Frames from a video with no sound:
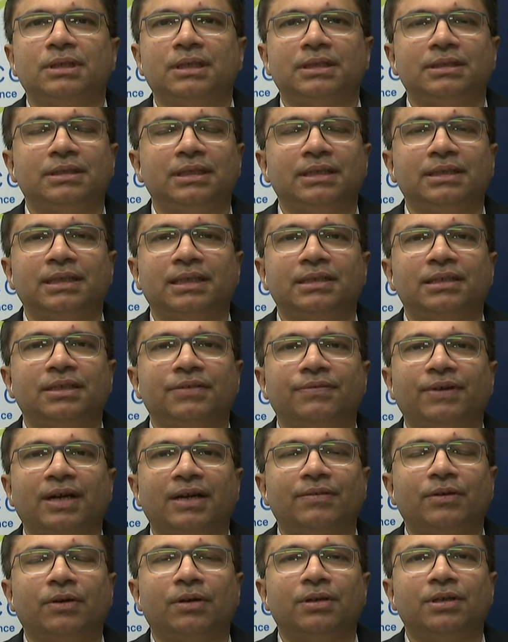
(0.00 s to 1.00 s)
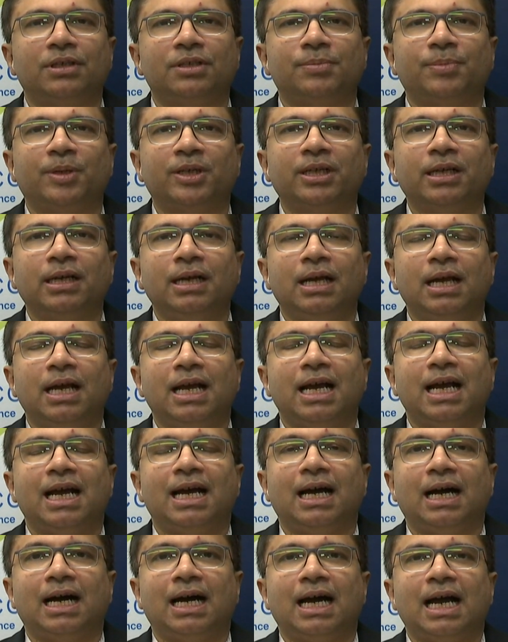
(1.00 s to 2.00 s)
60, 65 dollars. But
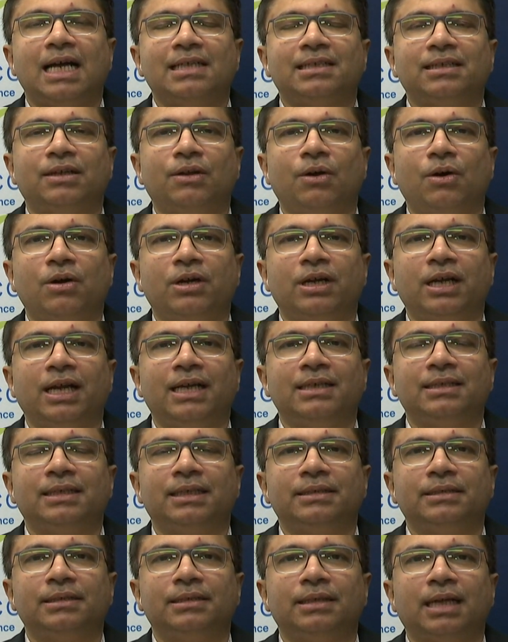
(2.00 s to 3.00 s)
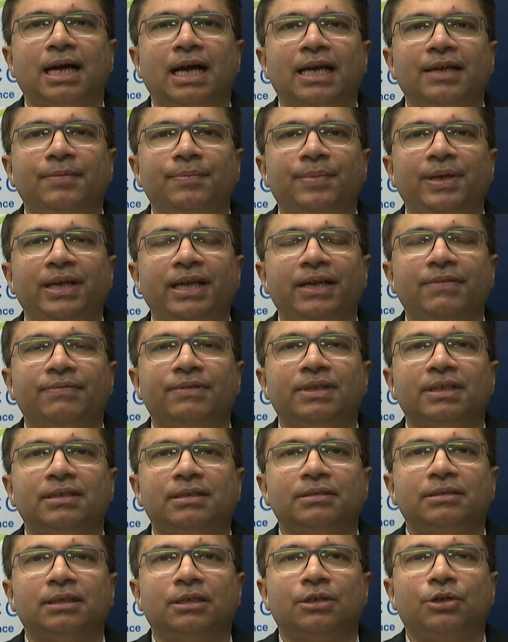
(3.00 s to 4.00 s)
uh, as an organization, I believe
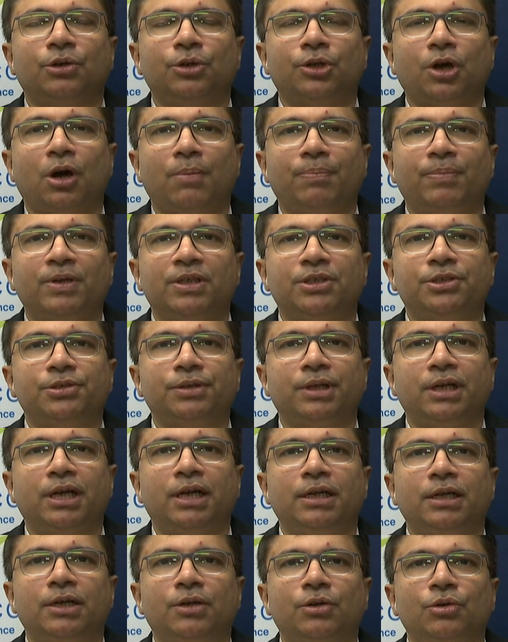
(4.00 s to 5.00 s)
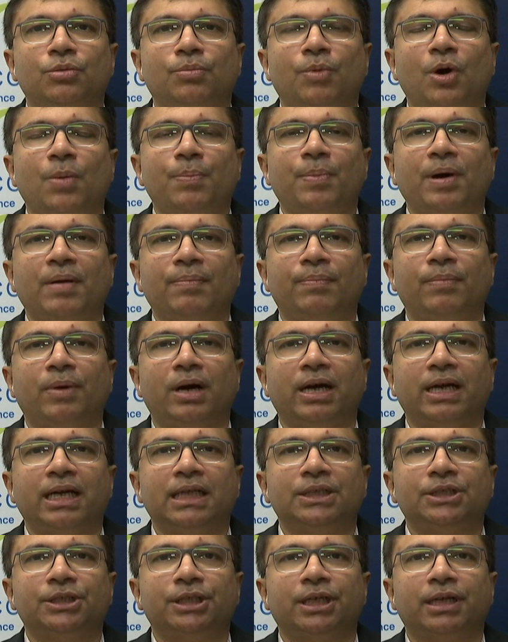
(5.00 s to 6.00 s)
this is a good opportunity to mop up
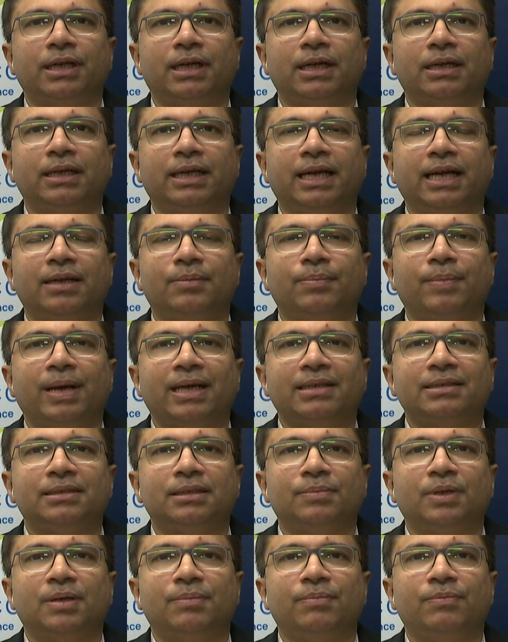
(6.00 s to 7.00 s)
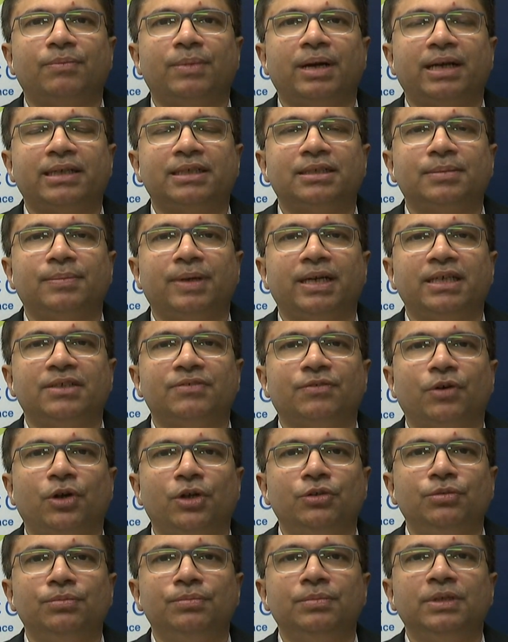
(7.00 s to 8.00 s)
market share and get maximum maximize
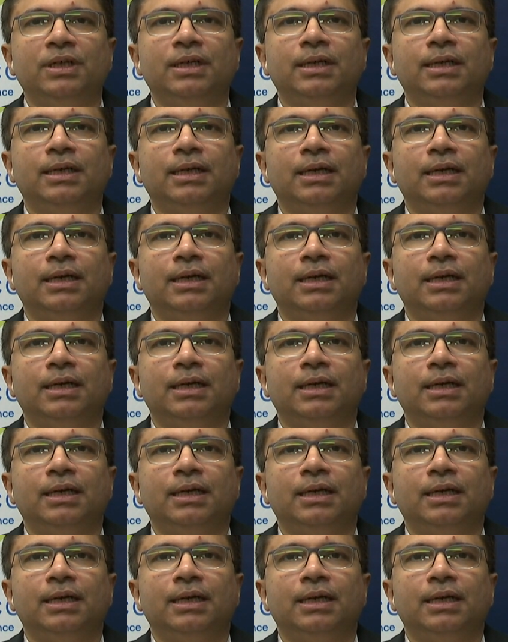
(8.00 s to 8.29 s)
volume.